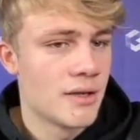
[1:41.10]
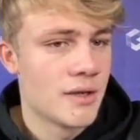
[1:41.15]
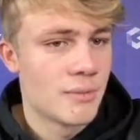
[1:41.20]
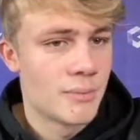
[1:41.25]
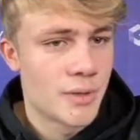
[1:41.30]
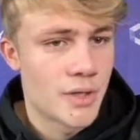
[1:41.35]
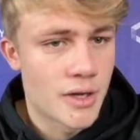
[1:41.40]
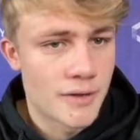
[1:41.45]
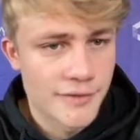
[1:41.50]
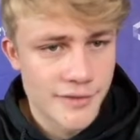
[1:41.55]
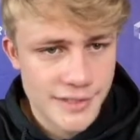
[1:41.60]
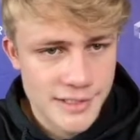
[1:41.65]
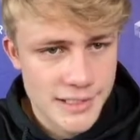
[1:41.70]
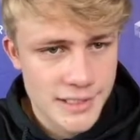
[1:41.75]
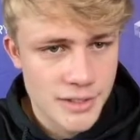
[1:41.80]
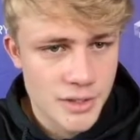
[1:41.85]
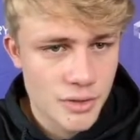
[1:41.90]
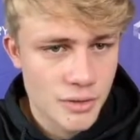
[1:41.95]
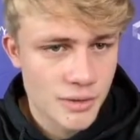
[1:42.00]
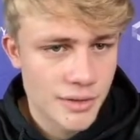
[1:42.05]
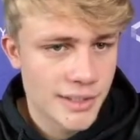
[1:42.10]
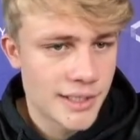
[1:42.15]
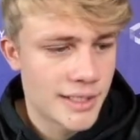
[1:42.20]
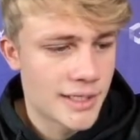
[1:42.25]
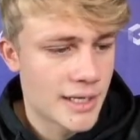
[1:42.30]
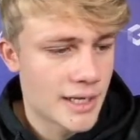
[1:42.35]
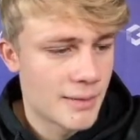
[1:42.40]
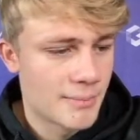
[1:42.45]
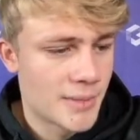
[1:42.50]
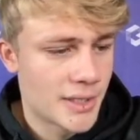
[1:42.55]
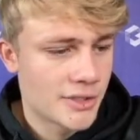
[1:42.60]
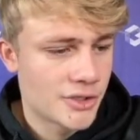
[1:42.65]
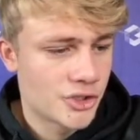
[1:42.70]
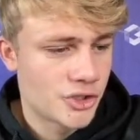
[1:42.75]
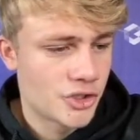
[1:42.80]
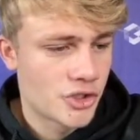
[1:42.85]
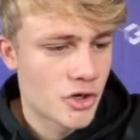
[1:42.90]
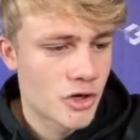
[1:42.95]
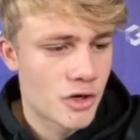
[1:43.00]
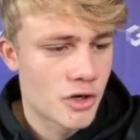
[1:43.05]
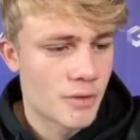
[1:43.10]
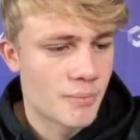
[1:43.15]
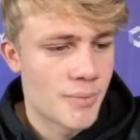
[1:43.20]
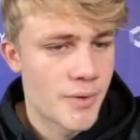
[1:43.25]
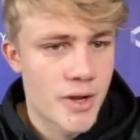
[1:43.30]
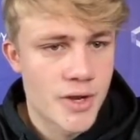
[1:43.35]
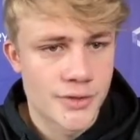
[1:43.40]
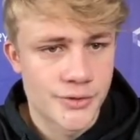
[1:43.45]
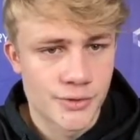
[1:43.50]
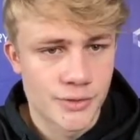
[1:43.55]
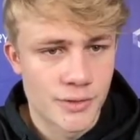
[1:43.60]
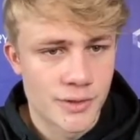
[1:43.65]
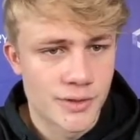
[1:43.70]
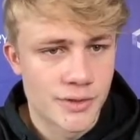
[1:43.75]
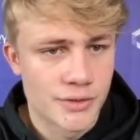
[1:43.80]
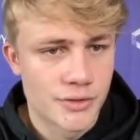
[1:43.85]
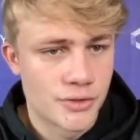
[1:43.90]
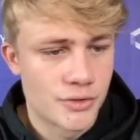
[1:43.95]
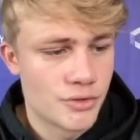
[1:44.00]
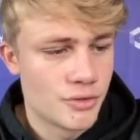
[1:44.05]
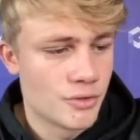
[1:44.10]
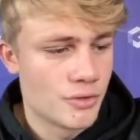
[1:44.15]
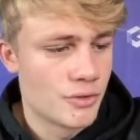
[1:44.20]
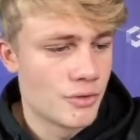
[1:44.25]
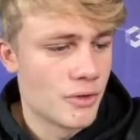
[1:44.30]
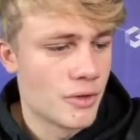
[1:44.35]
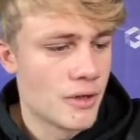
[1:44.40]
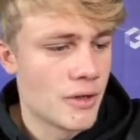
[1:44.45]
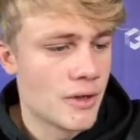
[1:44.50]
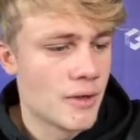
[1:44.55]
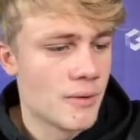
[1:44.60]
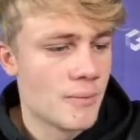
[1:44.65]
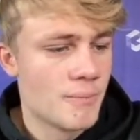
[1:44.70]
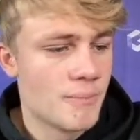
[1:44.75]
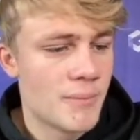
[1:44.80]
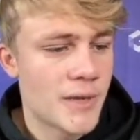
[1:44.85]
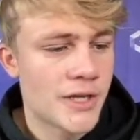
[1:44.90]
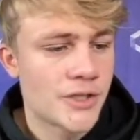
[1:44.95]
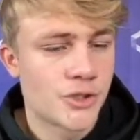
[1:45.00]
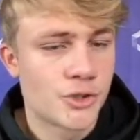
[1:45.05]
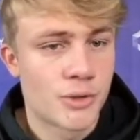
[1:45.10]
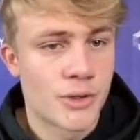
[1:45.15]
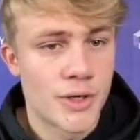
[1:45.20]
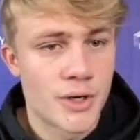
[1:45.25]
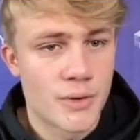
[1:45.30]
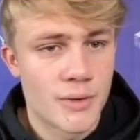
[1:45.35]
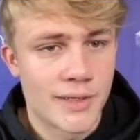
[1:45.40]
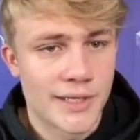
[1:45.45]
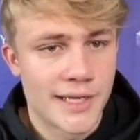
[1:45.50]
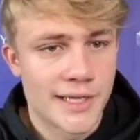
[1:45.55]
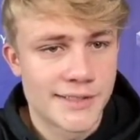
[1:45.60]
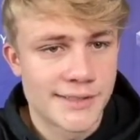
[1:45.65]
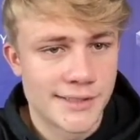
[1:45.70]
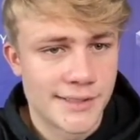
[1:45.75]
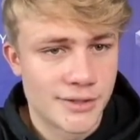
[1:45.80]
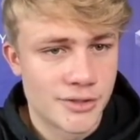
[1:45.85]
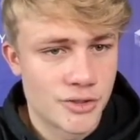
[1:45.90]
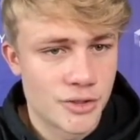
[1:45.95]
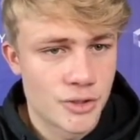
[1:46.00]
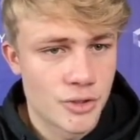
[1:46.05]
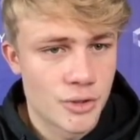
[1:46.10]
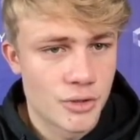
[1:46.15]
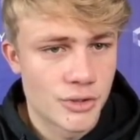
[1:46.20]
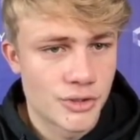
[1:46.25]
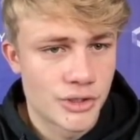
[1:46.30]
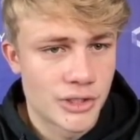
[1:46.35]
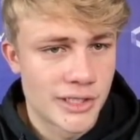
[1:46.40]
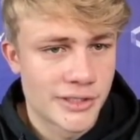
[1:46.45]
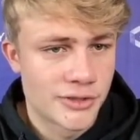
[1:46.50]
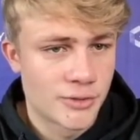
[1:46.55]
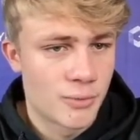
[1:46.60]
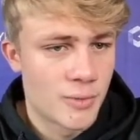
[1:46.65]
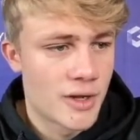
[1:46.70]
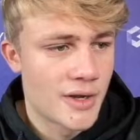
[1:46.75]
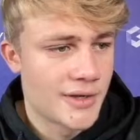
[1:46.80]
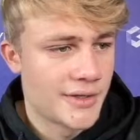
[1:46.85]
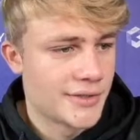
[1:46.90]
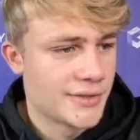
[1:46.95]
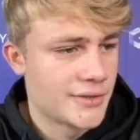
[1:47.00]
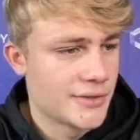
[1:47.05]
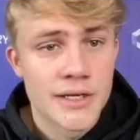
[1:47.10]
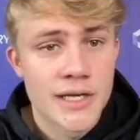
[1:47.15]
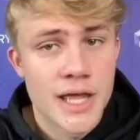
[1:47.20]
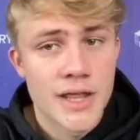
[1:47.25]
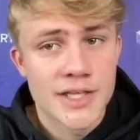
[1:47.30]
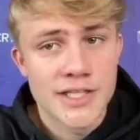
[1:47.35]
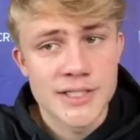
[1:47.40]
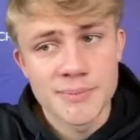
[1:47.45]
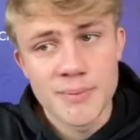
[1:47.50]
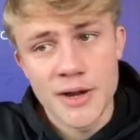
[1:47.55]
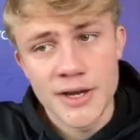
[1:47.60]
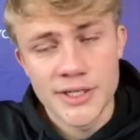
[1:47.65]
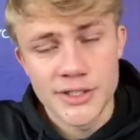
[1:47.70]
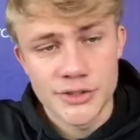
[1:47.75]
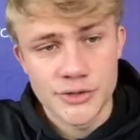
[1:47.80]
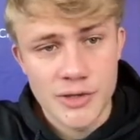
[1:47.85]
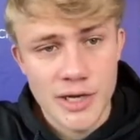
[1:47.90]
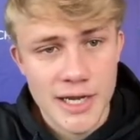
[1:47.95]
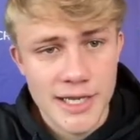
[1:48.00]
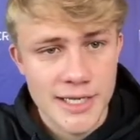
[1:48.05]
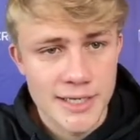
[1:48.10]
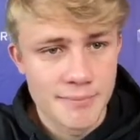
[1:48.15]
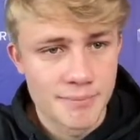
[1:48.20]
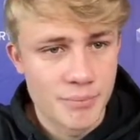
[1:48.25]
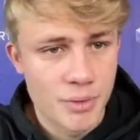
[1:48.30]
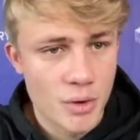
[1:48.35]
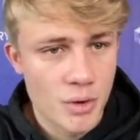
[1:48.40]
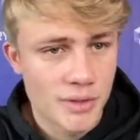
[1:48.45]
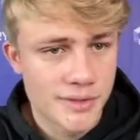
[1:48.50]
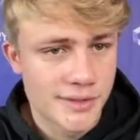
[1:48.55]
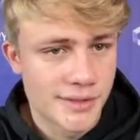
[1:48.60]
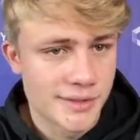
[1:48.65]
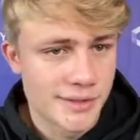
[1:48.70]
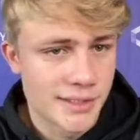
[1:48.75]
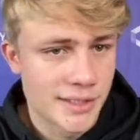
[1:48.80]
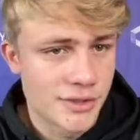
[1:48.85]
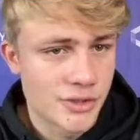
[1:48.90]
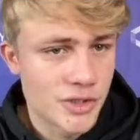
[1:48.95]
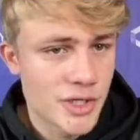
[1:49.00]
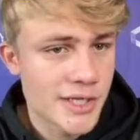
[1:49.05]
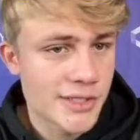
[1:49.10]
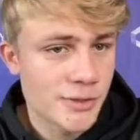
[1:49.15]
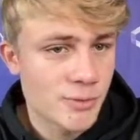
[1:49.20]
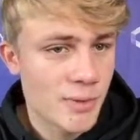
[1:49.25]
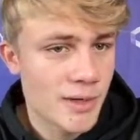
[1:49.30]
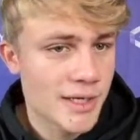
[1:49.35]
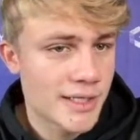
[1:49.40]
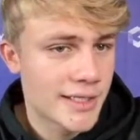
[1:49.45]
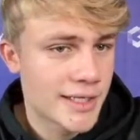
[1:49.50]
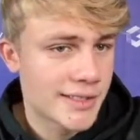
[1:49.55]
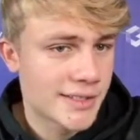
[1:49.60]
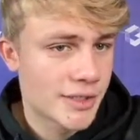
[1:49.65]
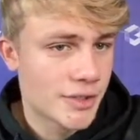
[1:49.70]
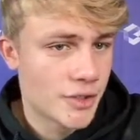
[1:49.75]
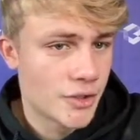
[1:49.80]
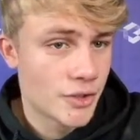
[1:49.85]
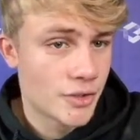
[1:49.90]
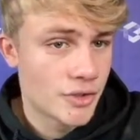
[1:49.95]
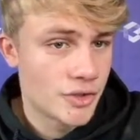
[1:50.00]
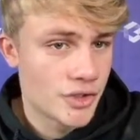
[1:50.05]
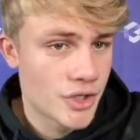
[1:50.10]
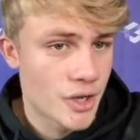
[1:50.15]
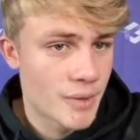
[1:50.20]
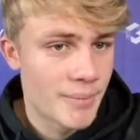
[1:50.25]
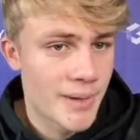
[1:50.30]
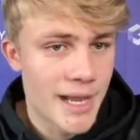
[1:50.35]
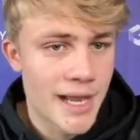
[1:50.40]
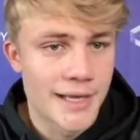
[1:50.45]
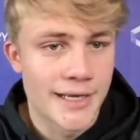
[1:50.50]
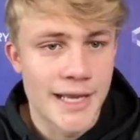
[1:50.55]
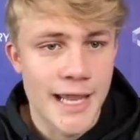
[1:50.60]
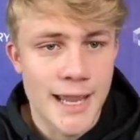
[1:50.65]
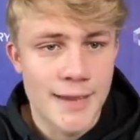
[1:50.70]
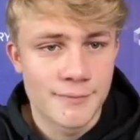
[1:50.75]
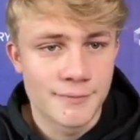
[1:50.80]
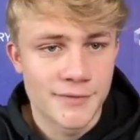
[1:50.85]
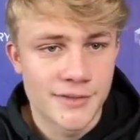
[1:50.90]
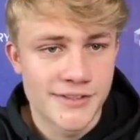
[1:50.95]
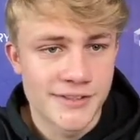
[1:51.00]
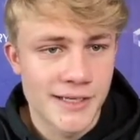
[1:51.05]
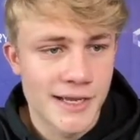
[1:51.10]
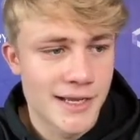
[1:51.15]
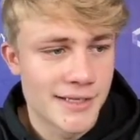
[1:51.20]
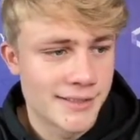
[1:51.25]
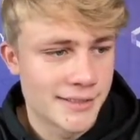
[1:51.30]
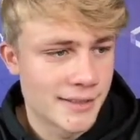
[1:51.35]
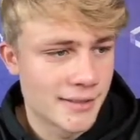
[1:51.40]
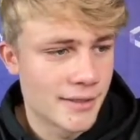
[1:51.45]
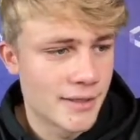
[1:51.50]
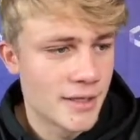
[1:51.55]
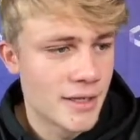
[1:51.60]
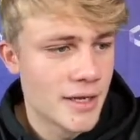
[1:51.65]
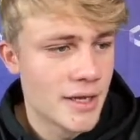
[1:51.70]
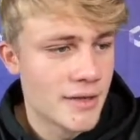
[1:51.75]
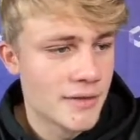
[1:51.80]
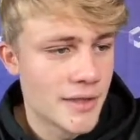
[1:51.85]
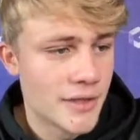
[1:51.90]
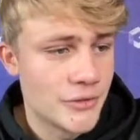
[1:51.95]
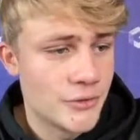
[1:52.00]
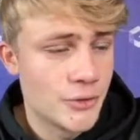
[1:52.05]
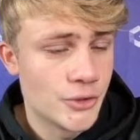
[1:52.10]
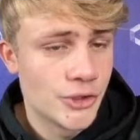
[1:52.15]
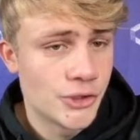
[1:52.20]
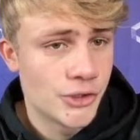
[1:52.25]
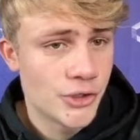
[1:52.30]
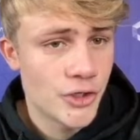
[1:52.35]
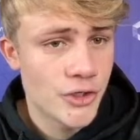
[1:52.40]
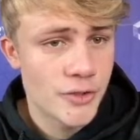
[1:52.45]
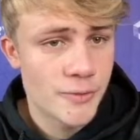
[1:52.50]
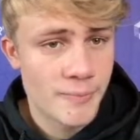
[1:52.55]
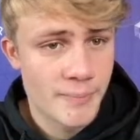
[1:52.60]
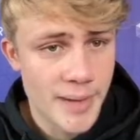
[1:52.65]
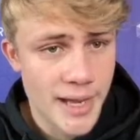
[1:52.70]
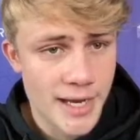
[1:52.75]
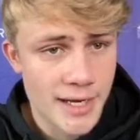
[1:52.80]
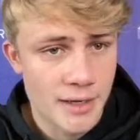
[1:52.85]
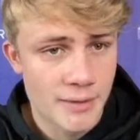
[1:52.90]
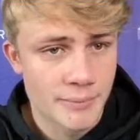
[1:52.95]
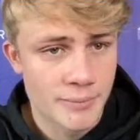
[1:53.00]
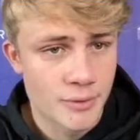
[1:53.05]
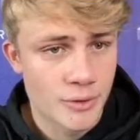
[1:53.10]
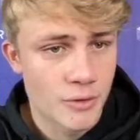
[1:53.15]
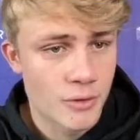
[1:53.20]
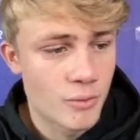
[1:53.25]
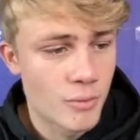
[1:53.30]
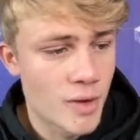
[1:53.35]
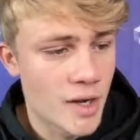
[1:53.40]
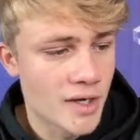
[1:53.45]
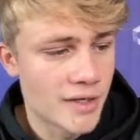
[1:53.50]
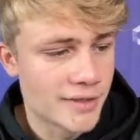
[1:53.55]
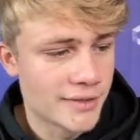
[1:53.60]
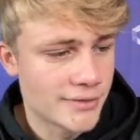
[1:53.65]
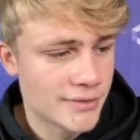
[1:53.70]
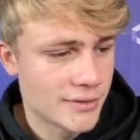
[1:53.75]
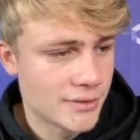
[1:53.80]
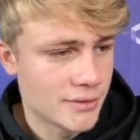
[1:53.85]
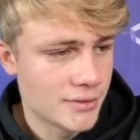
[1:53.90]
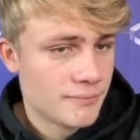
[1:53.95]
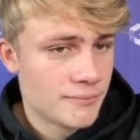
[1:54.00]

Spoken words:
But obviously you'll need a much stronger password to make sure no one gets into your Trust Wallet. Now this part is really important, and Trust Wallet does a good job at emphasizing that you should back up your wallet.